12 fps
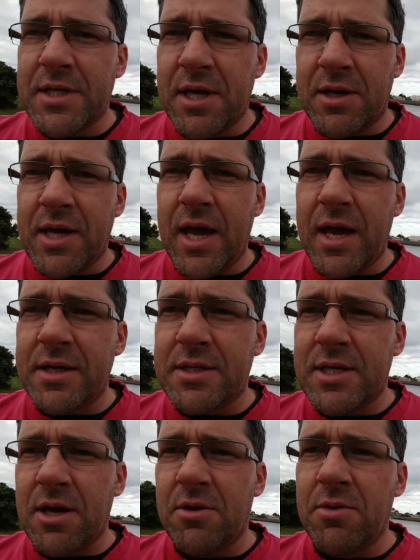Okay,
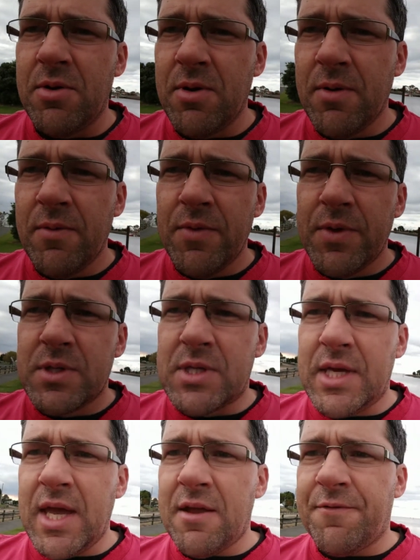so to
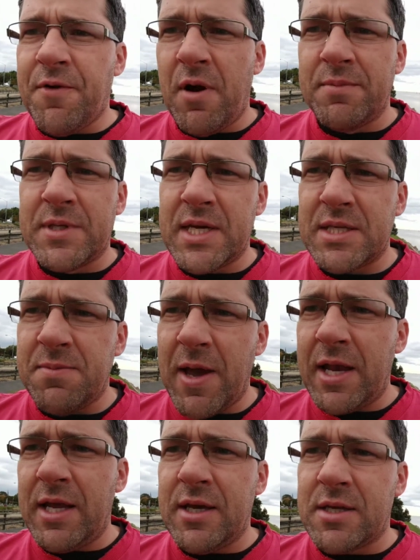get from
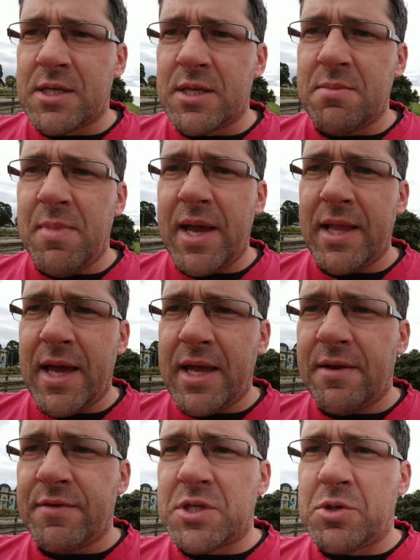Tasmania to the mainland
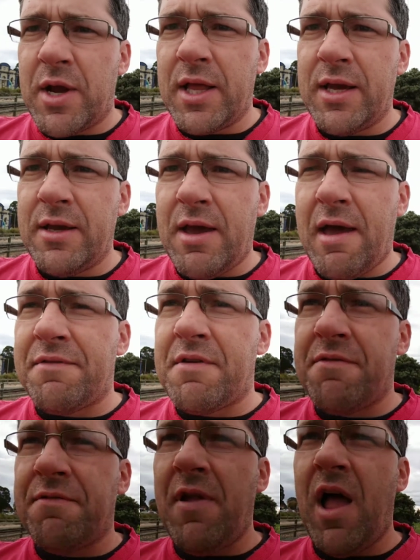of Australia, you have to
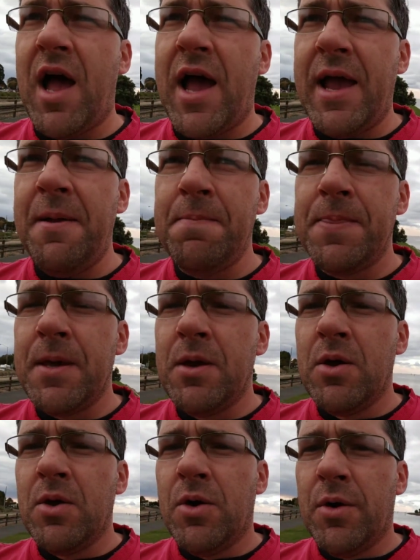fly,
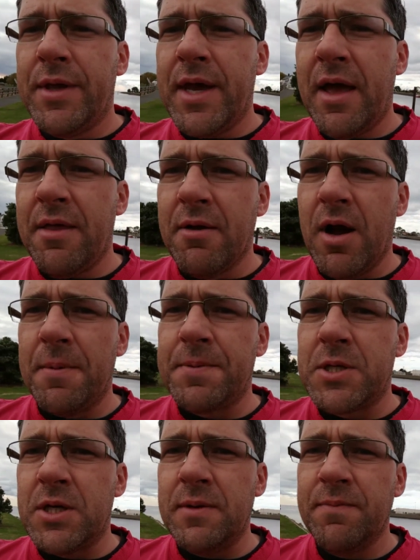or the other
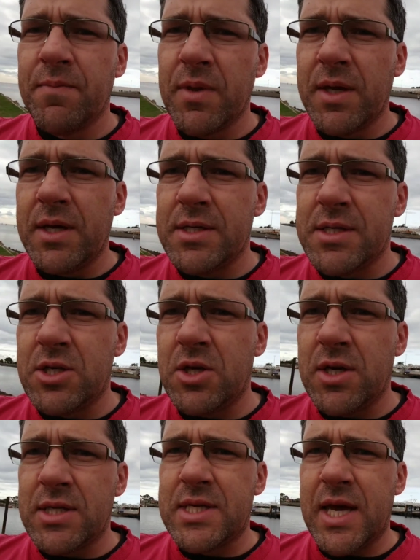option is that you
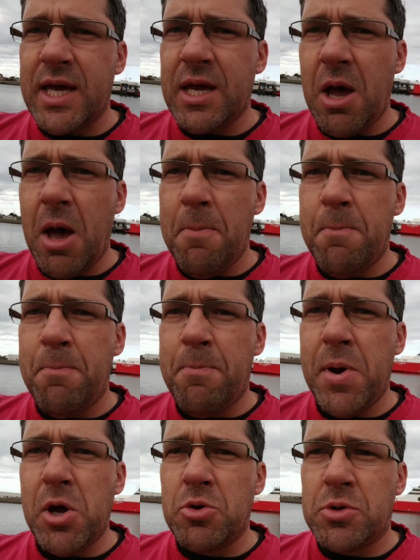can take a
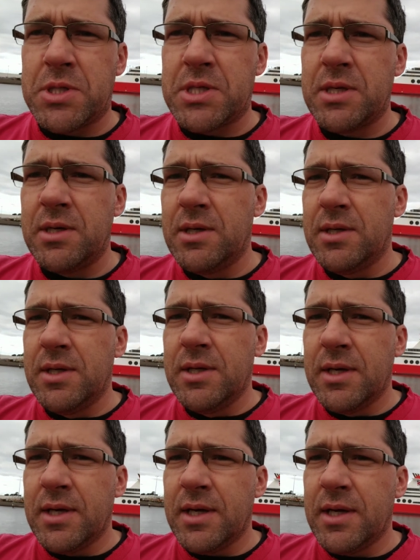boat.
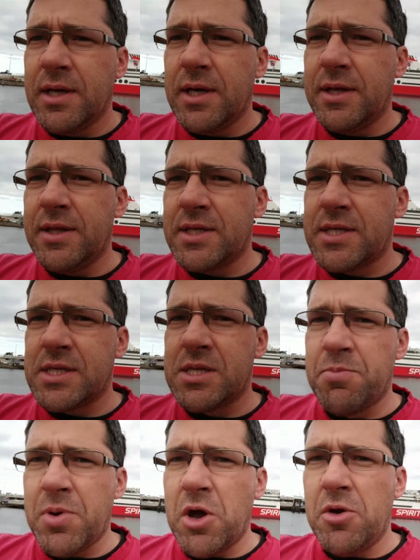And this is the
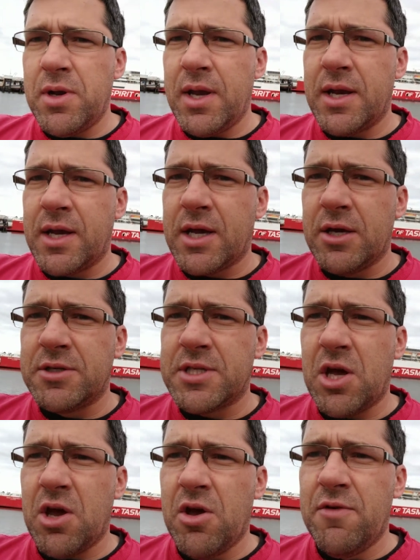boat, and it goes
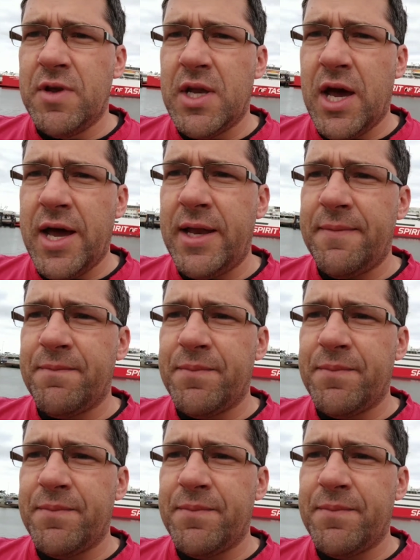overnight.